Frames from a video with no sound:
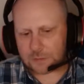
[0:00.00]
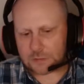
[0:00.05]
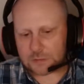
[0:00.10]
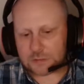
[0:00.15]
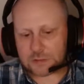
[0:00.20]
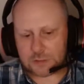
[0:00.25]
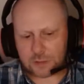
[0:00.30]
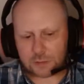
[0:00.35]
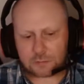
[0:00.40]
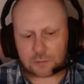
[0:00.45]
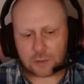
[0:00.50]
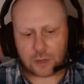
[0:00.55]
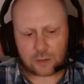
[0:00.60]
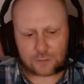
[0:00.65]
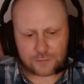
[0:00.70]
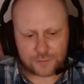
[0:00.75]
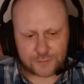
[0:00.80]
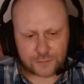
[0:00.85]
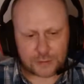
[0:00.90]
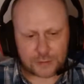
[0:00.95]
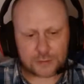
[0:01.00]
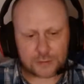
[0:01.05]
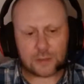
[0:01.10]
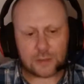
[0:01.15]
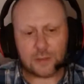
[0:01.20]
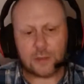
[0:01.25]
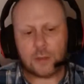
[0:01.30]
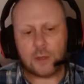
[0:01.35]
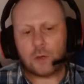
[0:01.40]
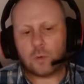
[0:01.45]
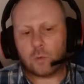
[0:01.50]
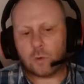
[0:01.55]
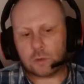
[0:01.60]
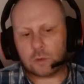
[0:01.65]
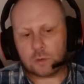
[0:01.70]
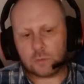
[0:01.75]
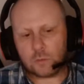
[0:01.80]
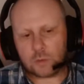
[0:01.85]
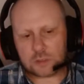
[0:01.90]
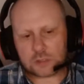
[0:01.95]
So hopefully,
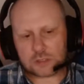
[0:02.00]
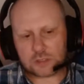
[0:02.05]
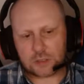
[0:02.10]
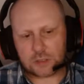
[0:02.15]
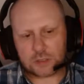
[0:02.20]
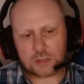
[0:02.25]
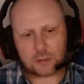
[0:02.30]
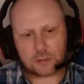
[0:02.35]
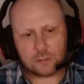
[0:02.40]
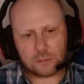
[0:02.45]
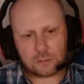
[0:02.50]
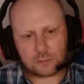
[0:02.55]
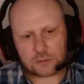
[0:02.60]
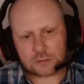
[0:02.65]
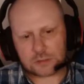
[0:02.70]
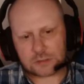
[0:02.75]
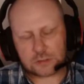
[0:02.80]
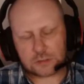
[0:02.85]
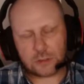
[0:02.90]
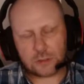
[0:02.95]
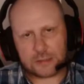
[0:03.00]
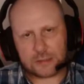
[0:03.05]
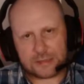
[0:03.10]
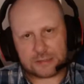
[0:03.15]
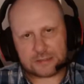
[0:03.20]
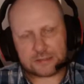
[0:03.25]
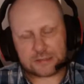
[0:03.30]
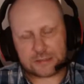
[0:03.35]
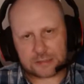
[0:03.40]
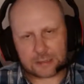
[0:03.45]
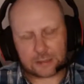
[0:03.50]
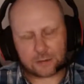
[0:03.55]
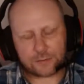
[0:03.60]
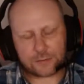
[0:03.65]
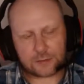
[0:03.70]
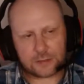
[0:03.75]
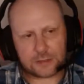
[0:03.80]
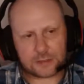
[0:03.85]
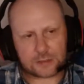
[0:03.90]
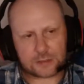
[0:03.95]
once I start eating
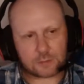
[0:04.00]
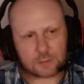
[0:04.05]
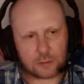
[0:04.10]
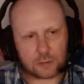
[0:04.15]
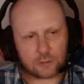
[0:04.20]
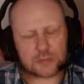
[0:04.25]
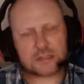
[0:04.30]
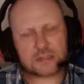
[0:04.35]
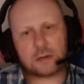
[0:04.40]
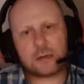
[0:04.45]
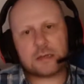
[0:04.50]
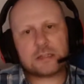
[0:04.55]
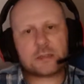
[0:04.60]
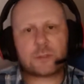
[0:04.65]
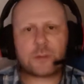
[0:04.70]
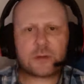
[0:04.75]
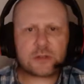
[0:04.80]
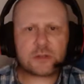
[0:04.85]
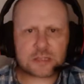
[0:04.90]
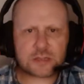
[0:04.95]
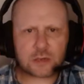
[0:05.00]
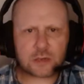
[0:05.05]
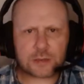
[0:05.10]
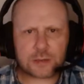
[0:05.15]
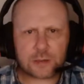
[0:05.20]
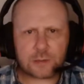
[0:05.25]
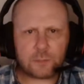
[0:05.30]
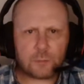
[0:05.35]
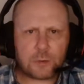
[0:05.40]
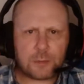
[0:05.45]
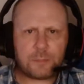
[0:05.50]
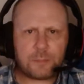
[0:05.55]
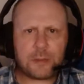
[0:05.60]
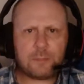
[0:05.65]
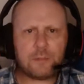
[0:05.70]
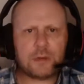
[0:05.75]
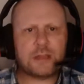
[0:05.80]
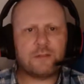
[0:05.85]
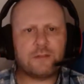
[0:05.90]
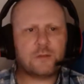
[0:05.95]
healthily as well, because I suppose it's like when
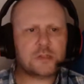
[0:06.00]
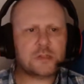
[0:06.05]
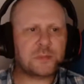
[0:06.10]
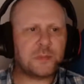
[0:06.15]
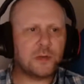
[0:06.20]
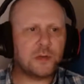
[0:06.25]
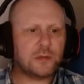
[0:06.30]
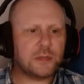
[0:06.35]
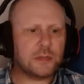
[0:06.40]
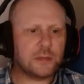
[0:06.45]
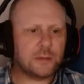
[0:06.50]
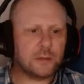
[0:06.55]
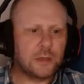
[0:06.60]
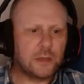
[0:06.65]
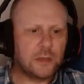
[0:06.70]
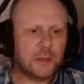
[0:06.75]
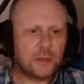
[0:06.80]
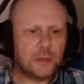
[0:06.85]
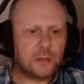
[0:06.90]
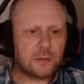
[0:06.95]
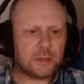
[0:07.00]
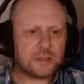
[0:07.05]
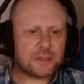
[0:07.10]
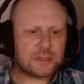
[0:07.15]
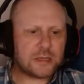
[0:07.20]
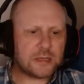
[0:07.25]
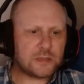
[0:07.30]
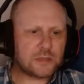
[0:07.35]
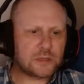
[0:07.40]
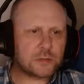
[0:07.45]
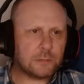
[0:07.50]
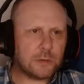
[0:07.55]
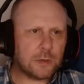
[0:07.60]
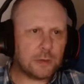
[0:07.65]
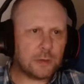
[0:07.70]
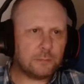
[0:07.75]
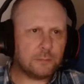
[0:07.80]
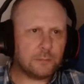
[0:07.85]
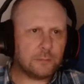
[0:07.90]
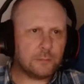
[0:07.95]
people give up smoking, they tend
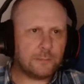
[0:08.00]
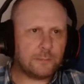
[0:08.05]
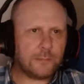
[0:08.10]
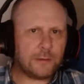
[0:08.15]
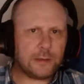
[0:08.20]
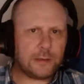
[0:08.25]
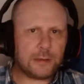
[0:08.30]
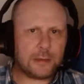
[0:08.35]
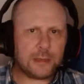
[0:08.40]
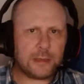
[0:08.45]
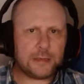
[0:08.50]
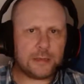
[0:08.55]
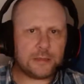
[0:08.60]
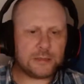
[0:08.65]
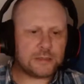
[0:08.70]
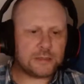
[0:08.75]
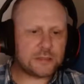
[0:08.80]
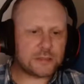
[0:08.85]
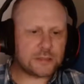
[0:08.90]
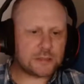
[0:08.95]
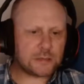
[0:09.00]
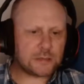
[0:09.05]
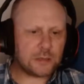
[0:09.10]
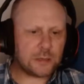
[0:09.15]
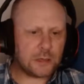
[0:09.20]
to eat